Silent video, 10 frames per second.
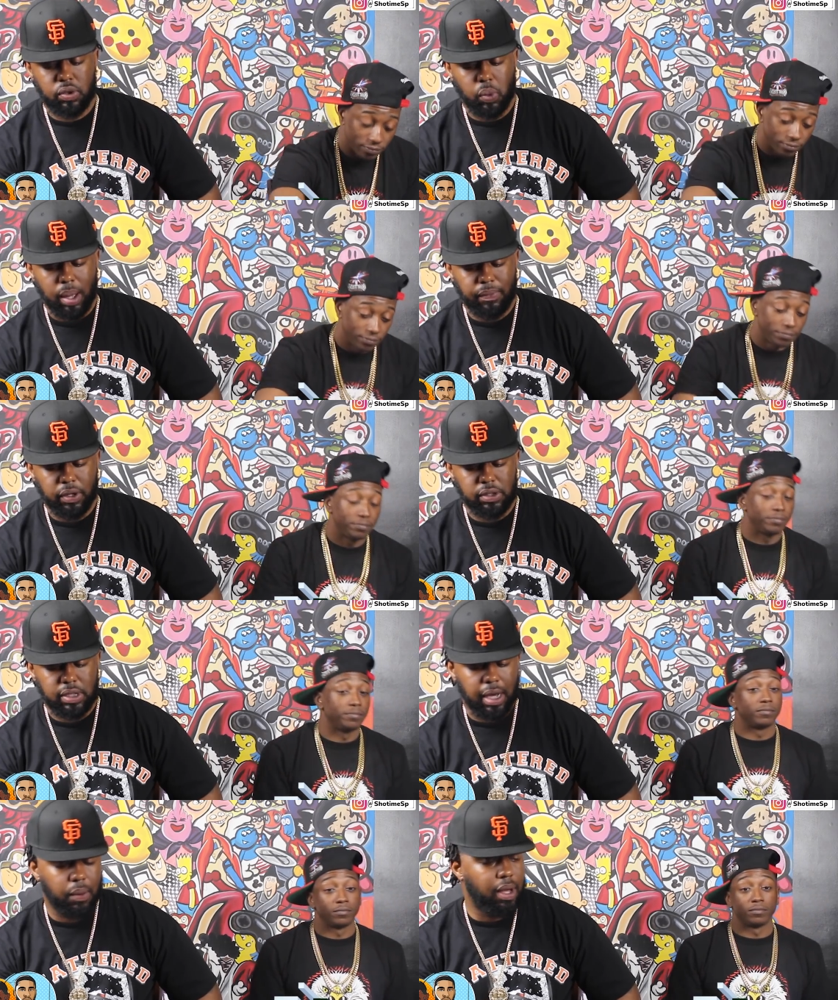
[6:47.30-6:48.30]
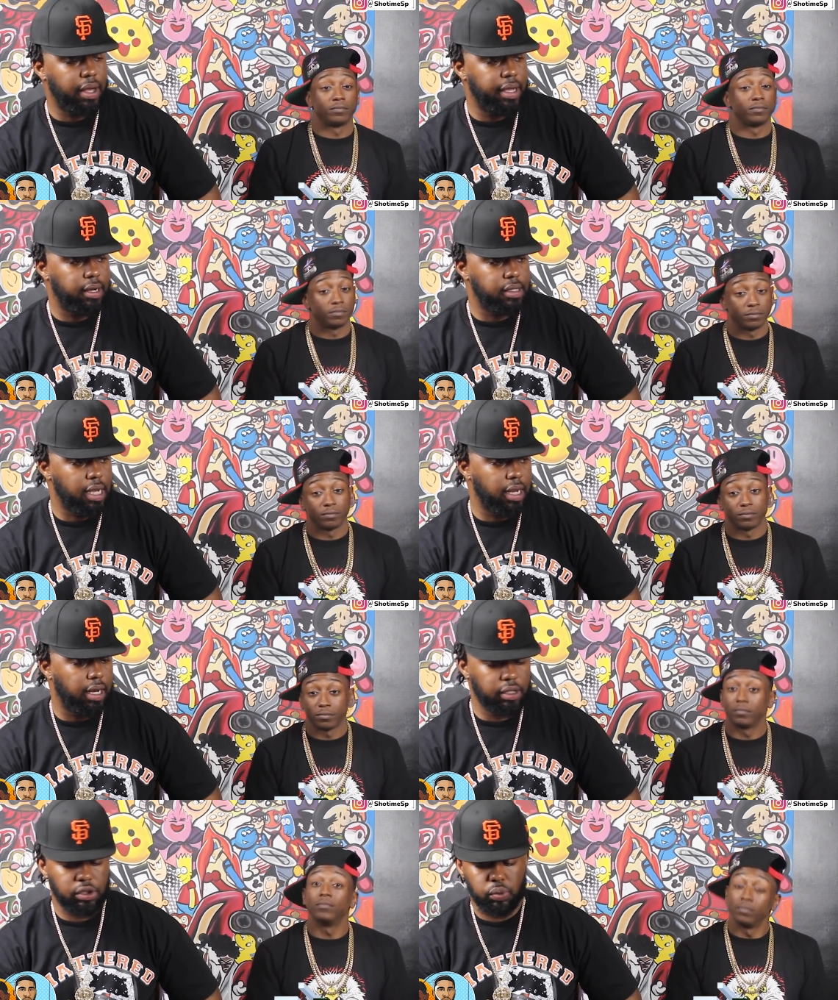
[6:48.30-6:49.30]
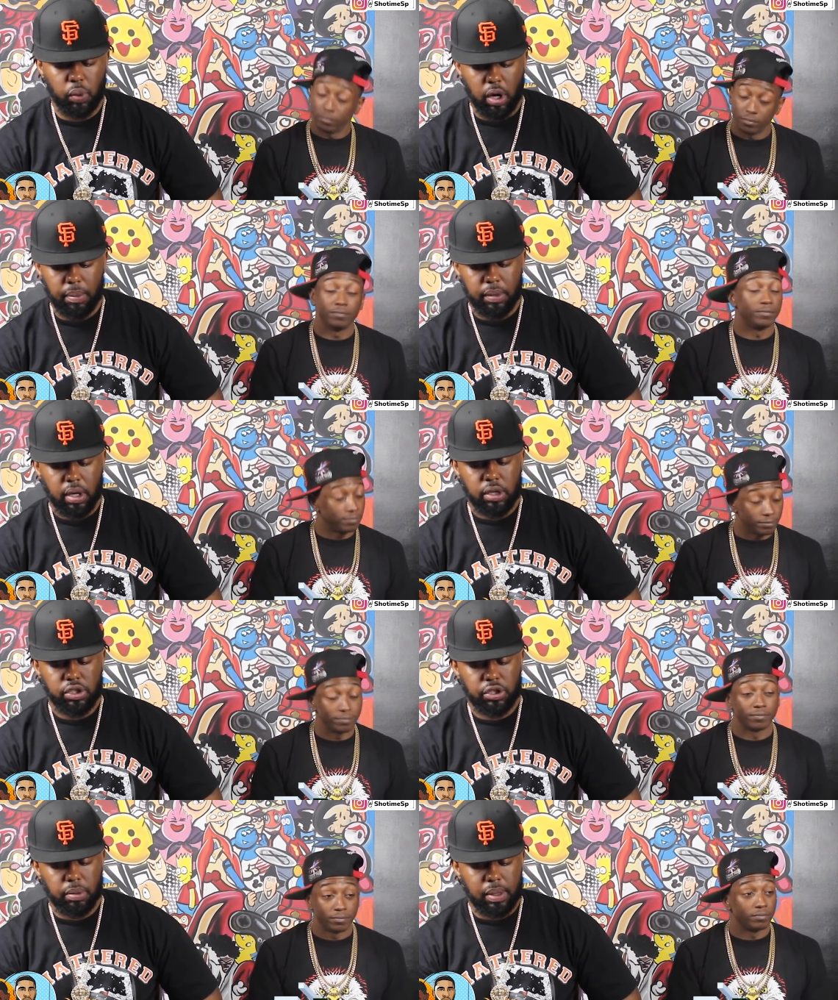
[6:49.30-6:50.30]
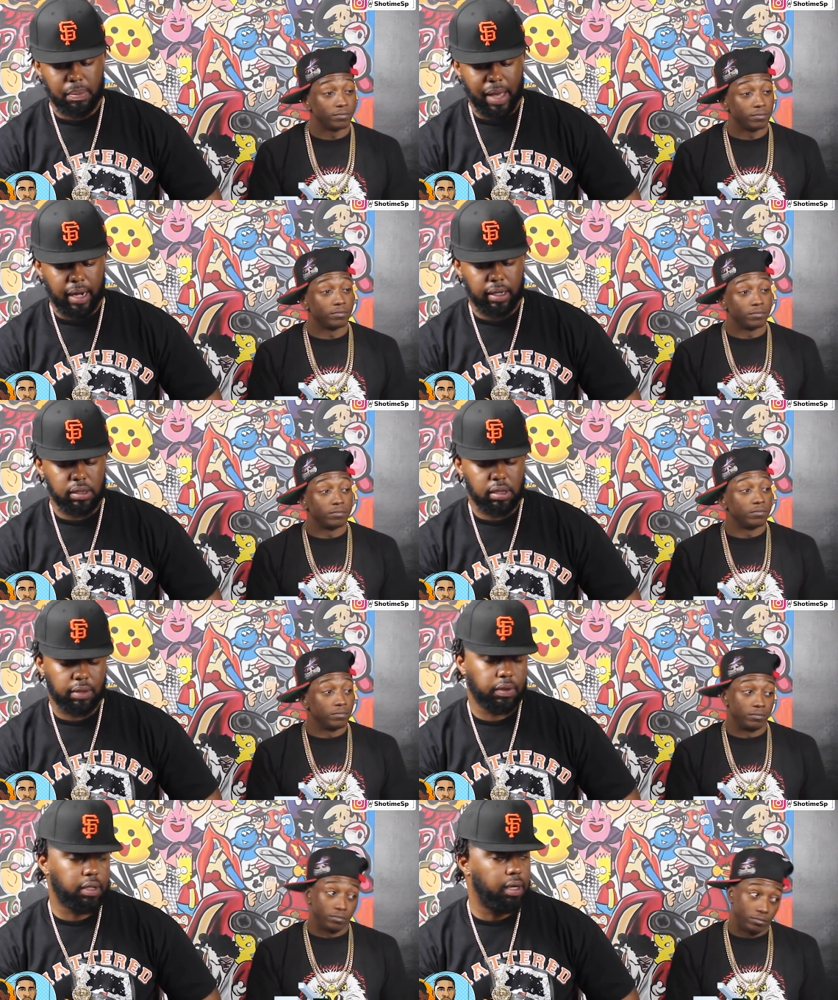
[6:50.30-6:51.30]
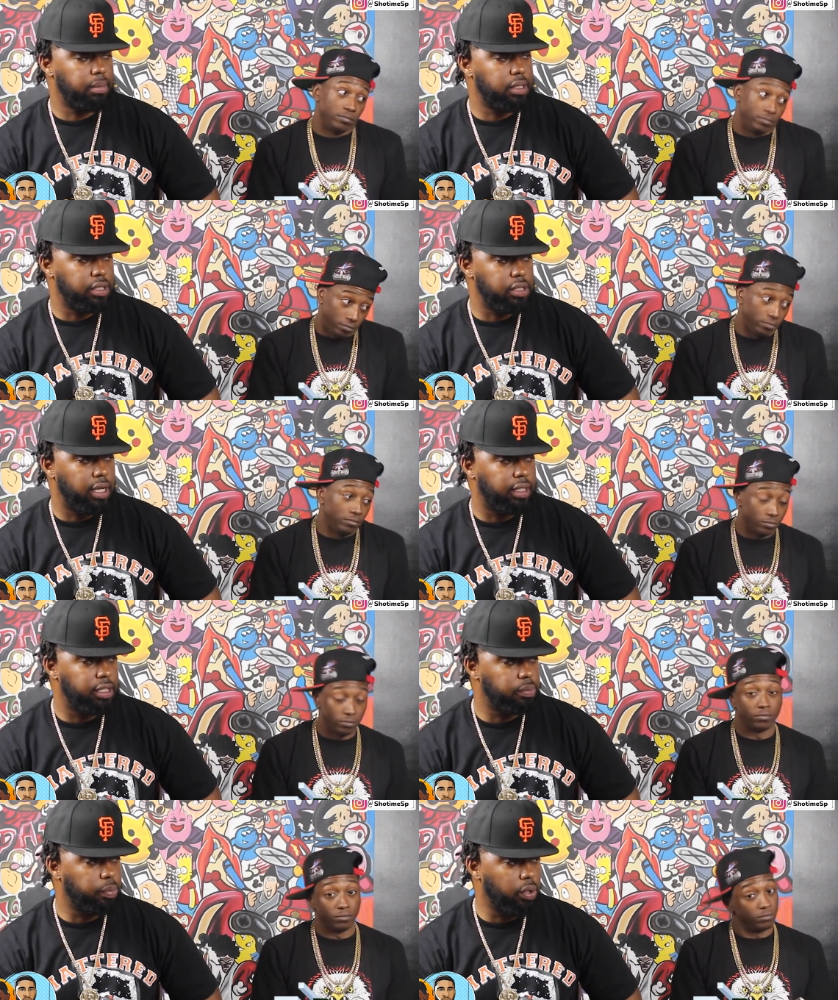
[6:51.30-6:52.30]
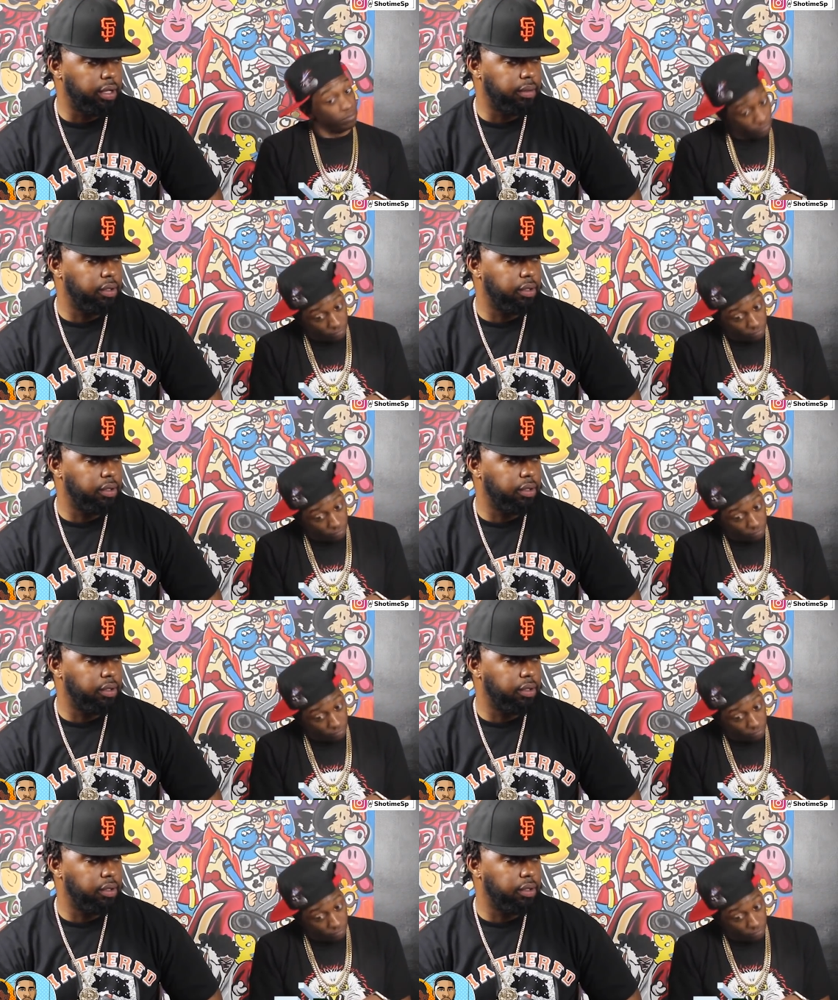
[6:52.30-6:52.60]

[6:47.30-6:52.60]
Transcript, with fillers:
Speaker 1: Swamp versus Dot while entertaining. Swamp should be battling tougher competition at this point.